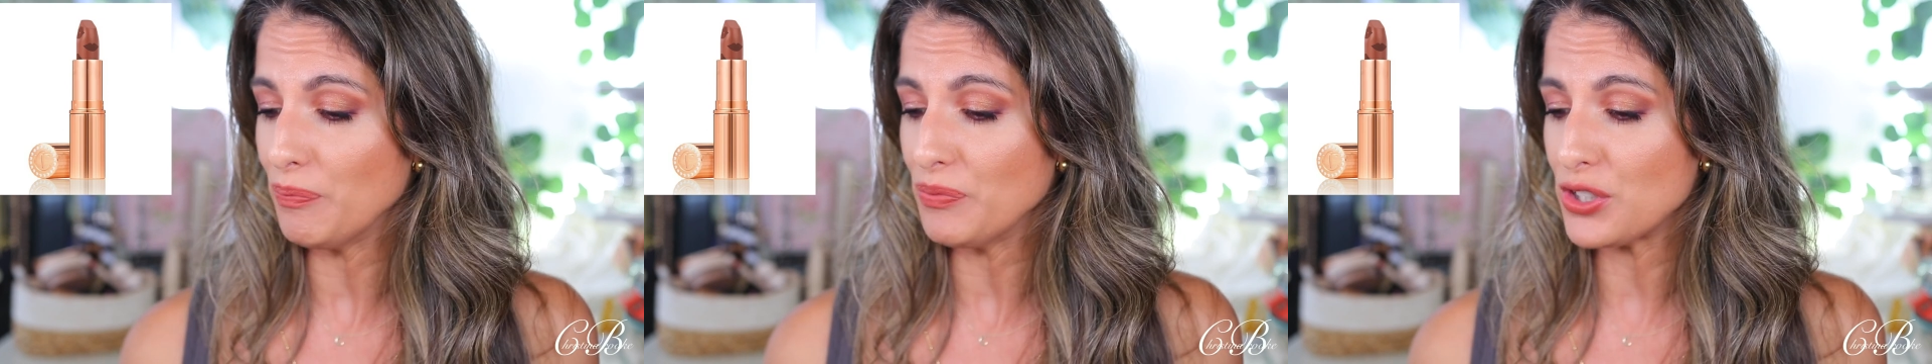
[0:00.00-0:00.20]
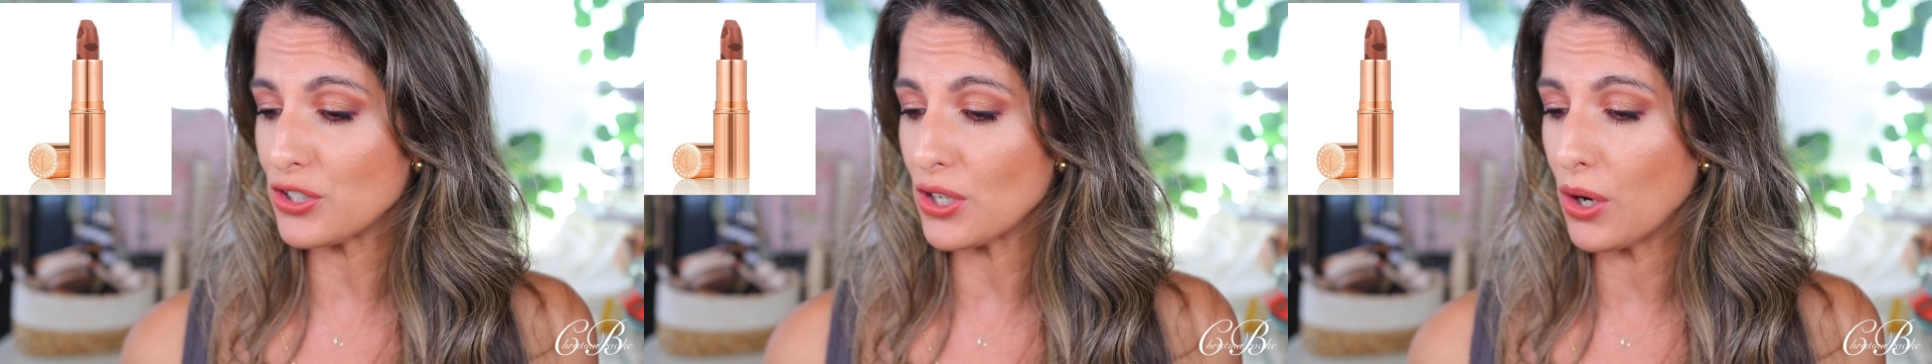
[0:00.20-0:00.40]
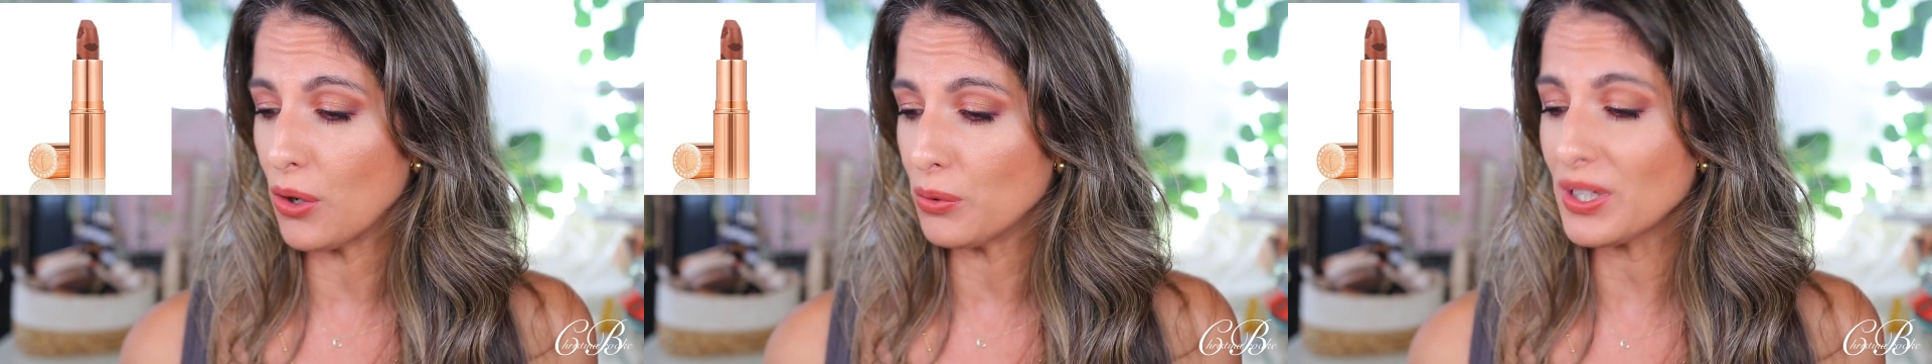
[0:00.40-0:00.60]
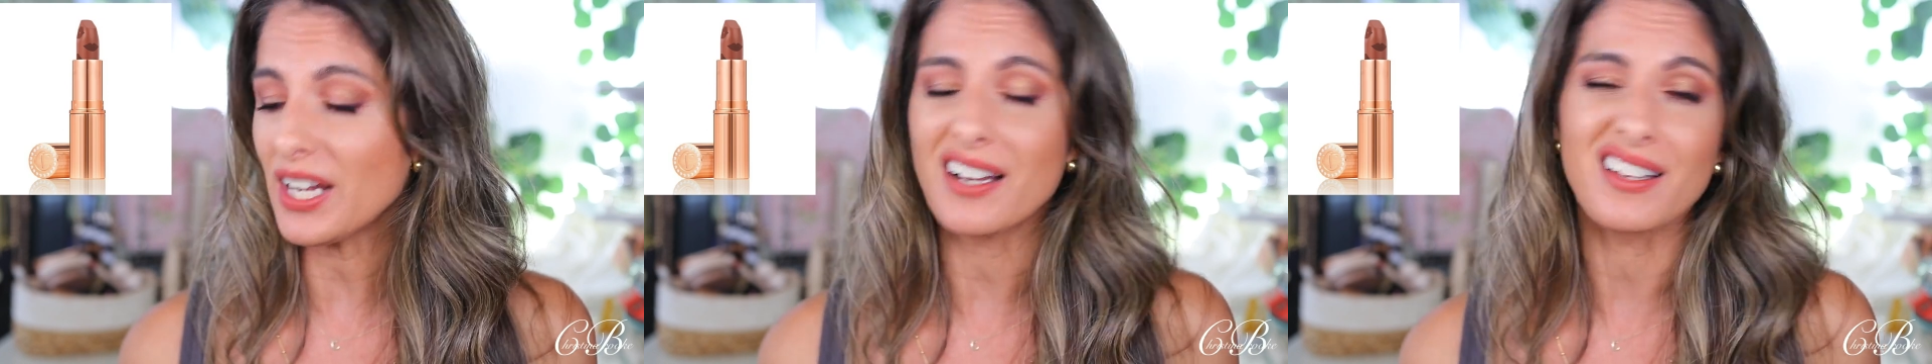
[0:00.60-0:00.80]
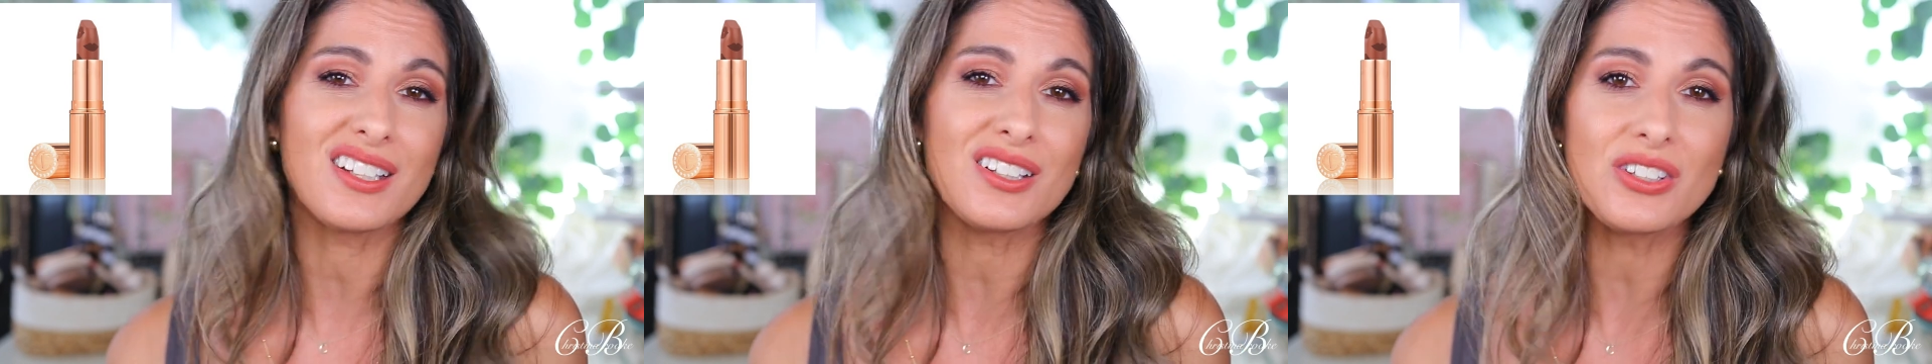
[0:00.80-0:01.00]
So
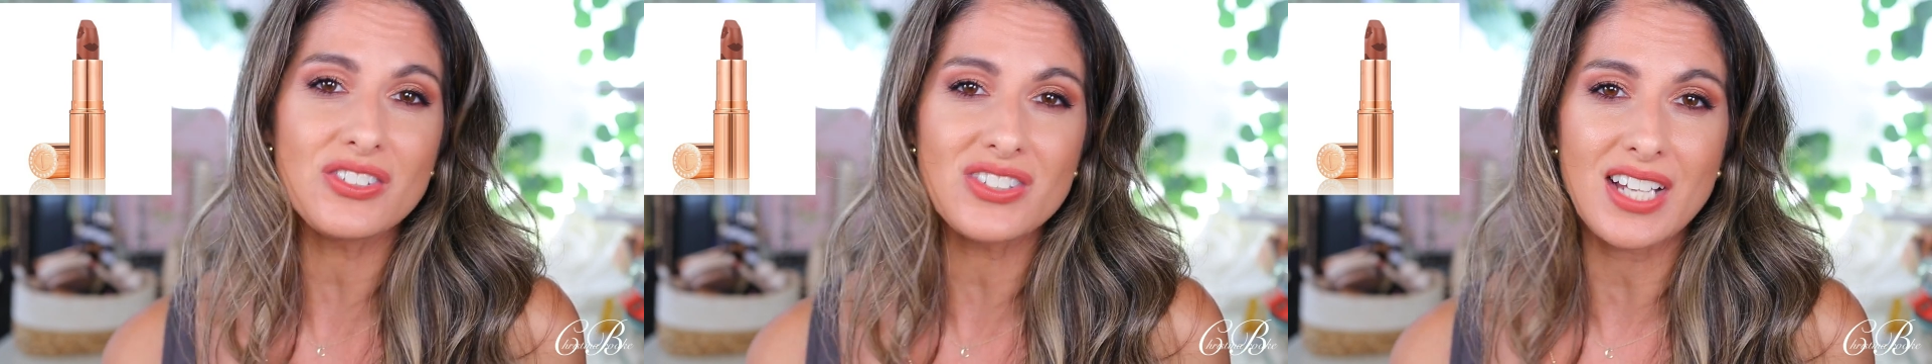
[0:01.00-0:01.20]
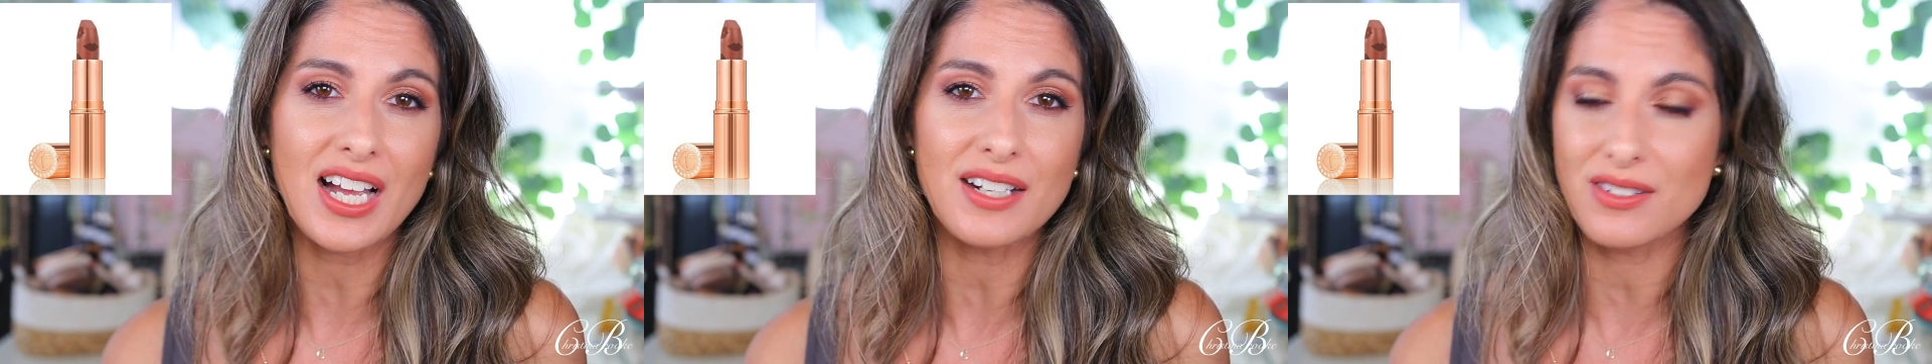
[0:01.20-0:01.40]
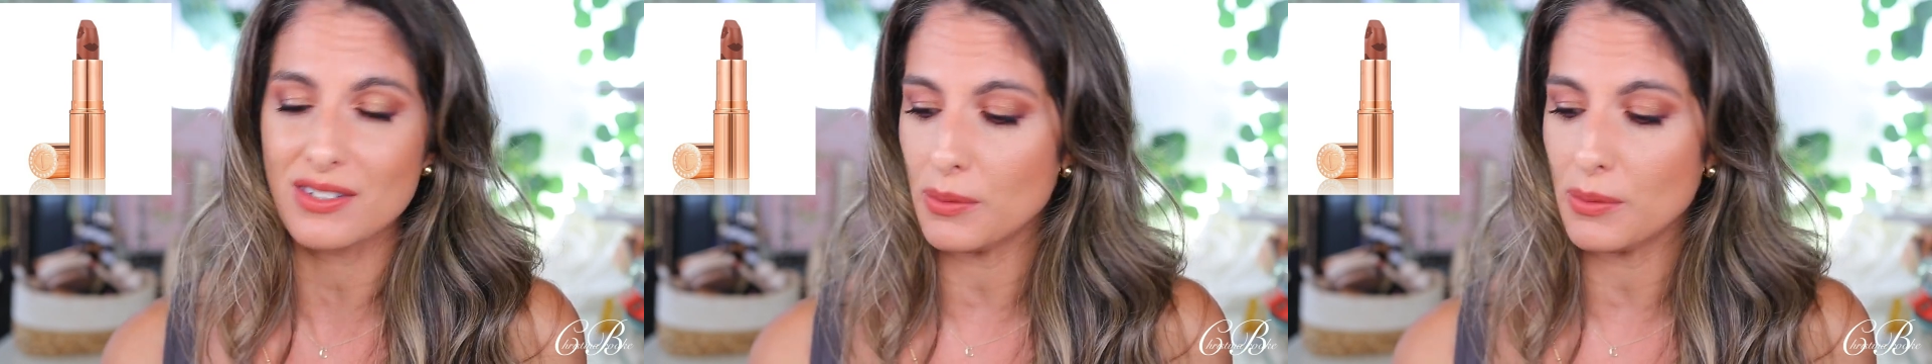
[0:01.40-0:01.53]
yeah, it looks kind of